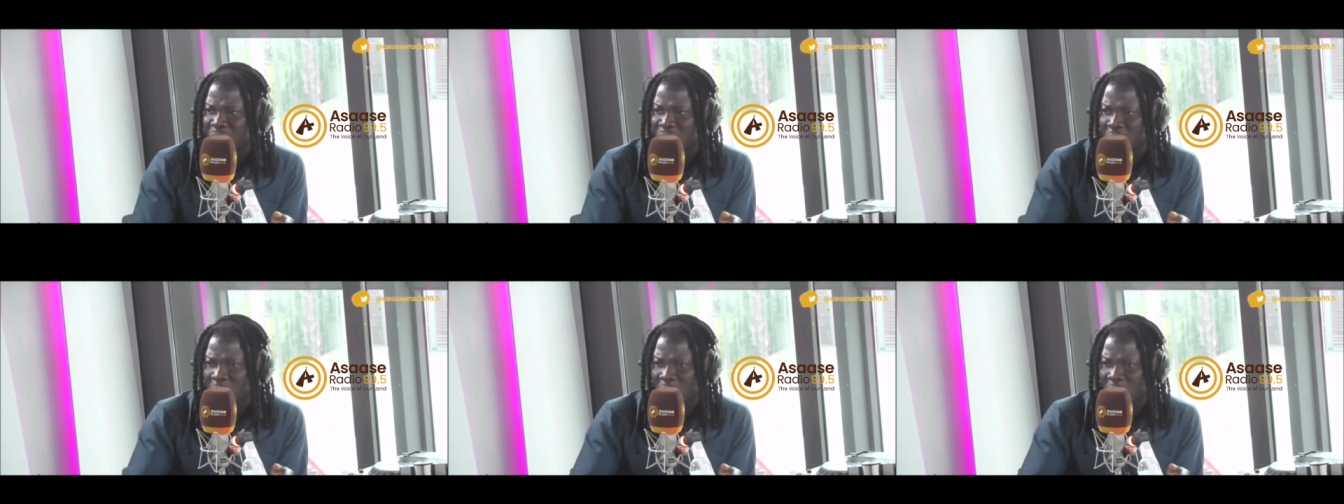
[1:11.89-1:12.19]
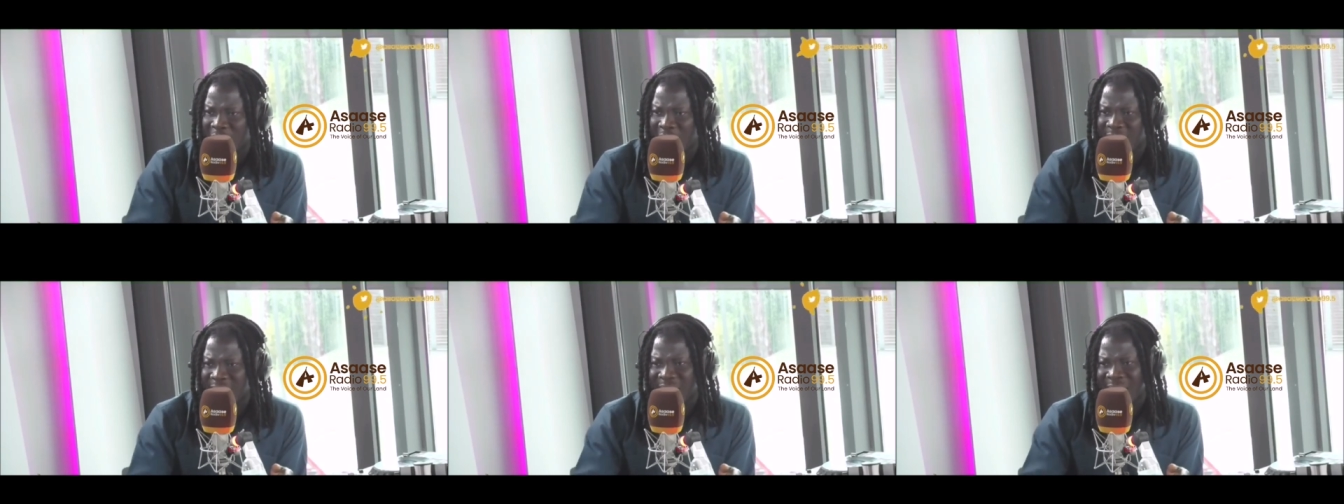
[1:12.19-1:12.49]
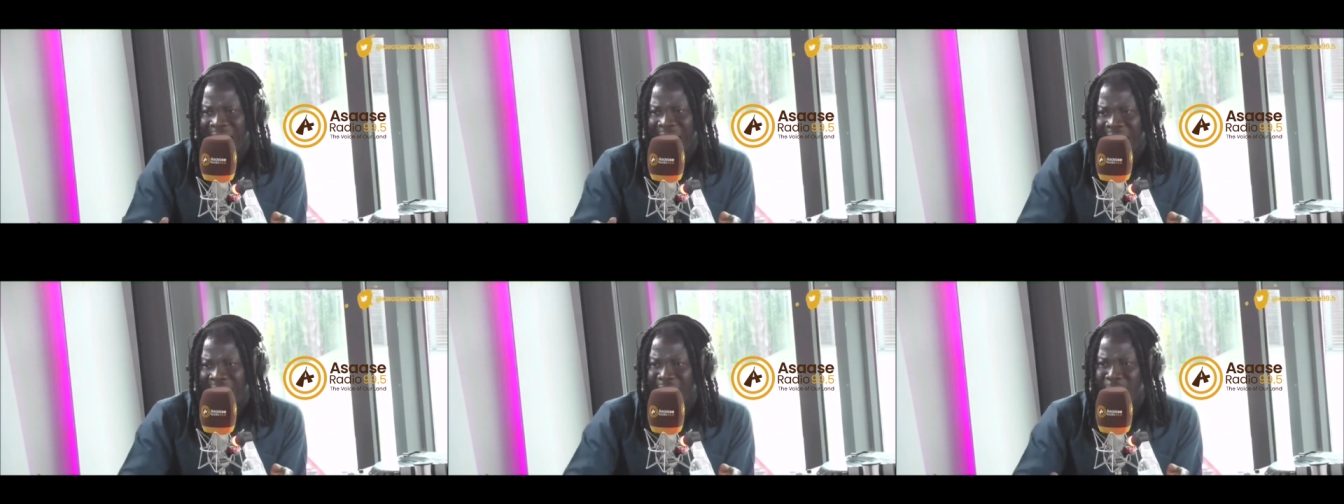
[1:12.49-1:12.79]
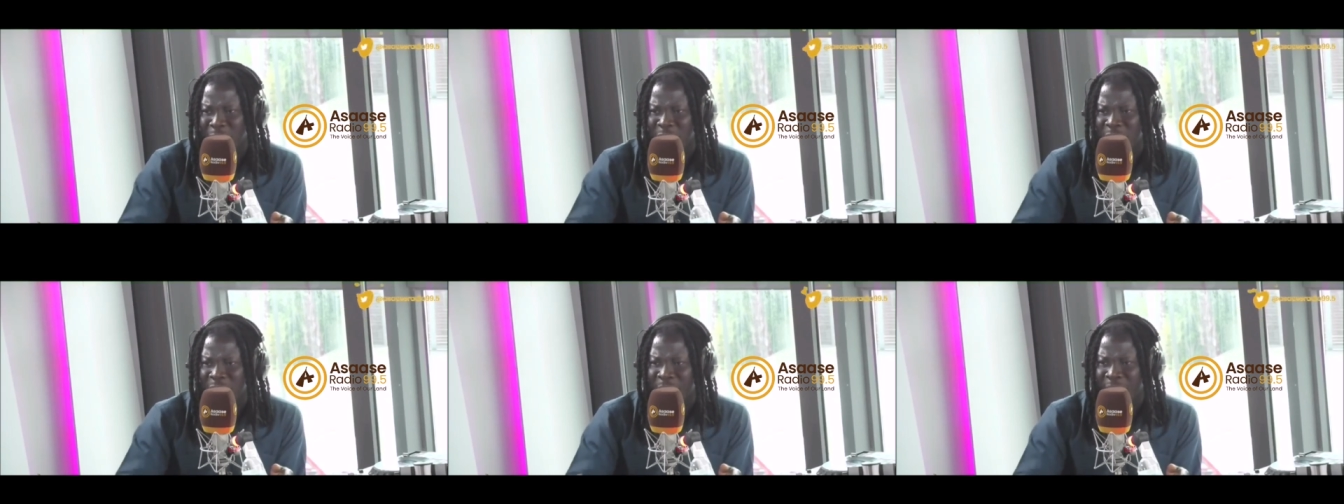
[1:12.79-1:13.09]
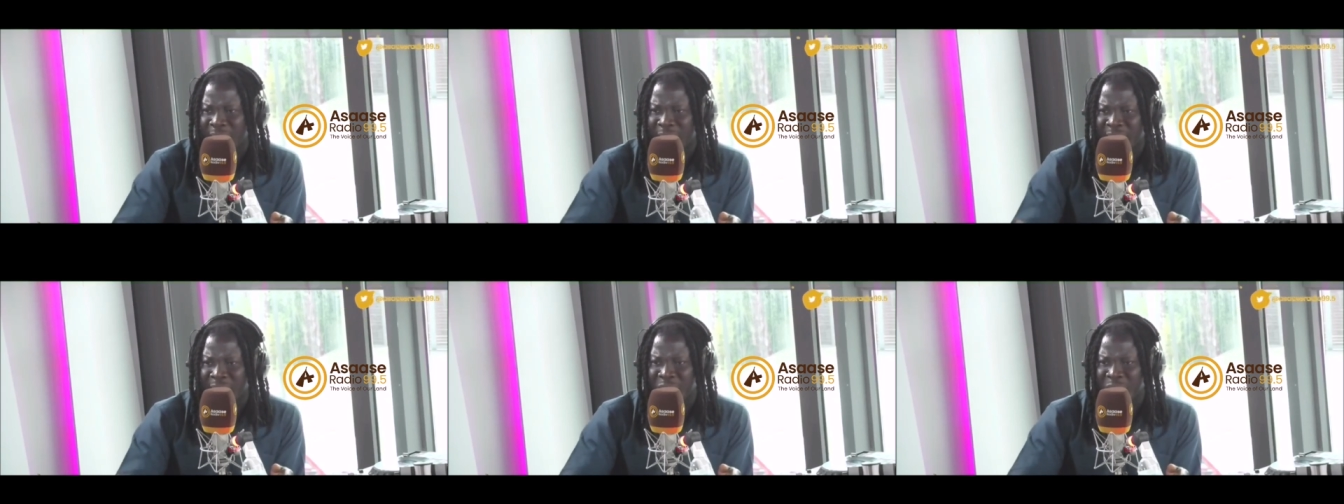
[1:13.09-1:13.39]
So there's a high
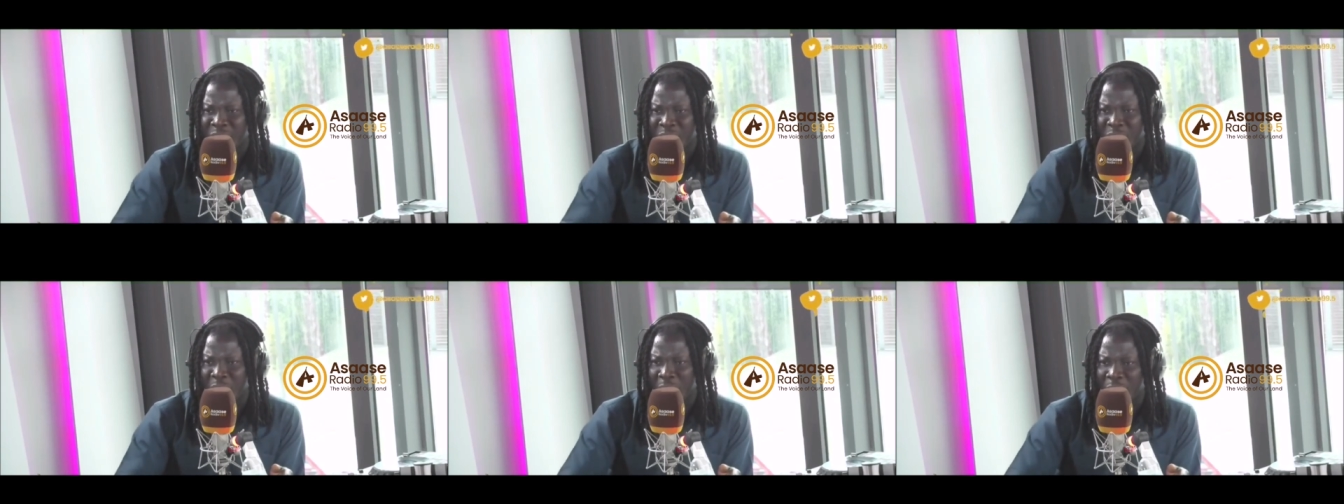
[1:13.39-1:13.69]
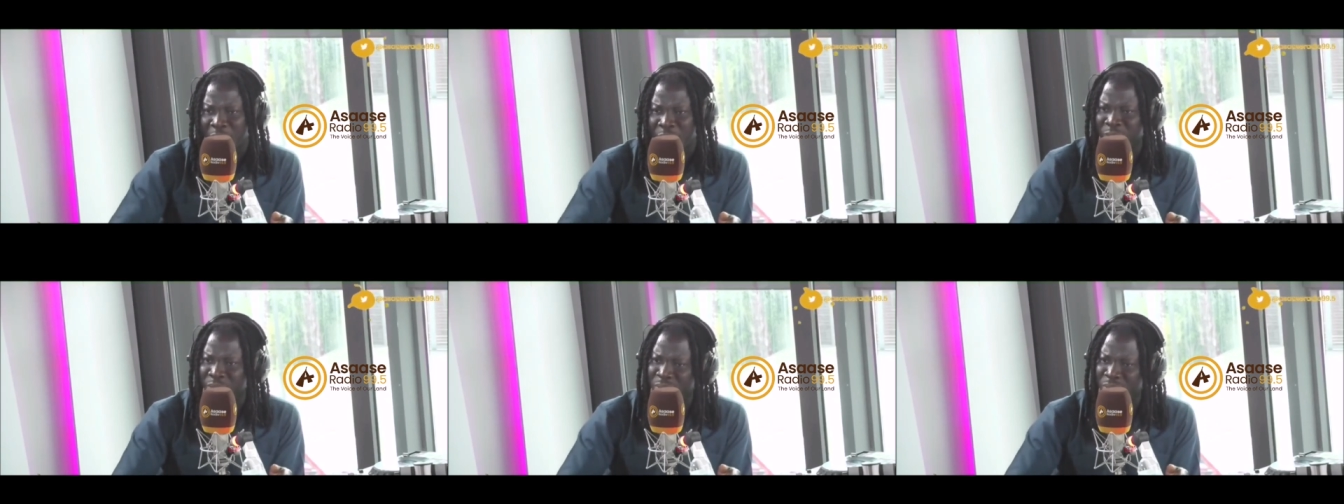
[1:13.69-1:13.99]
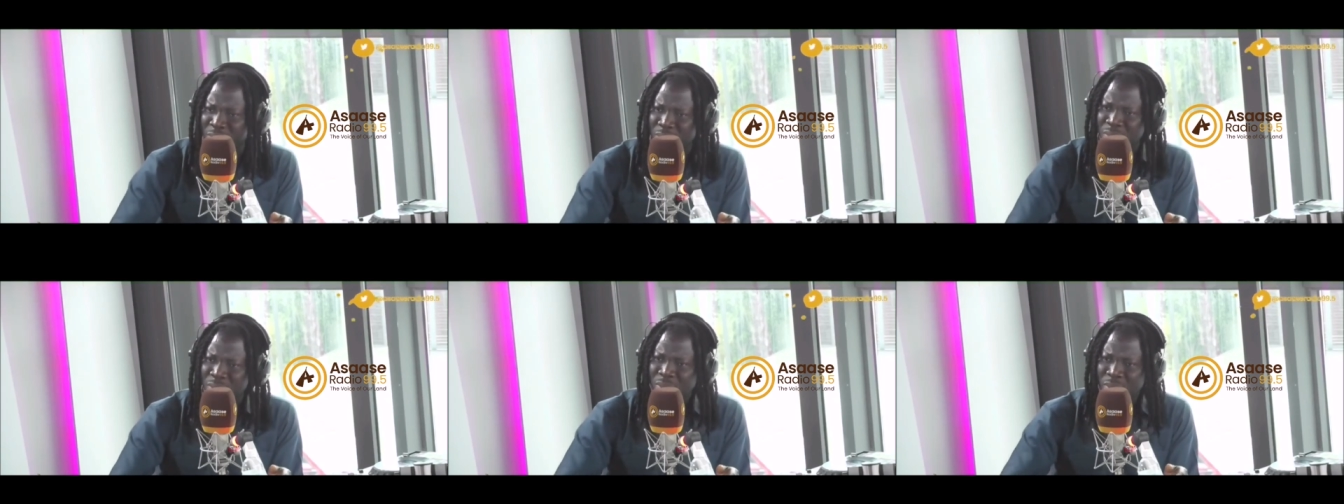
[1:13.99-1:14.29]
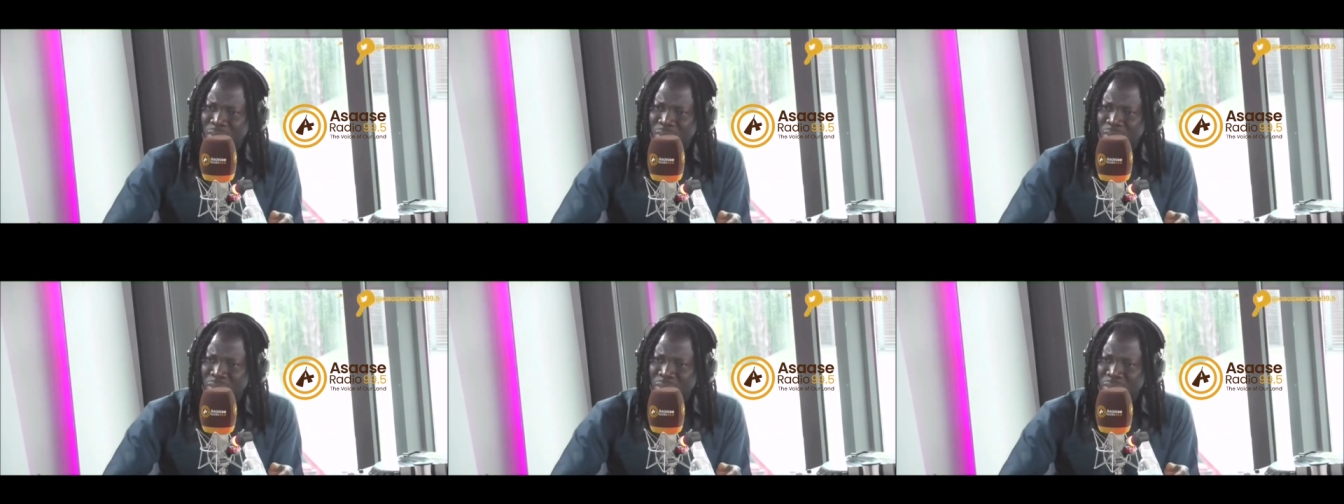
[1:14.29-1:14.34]
multiplication of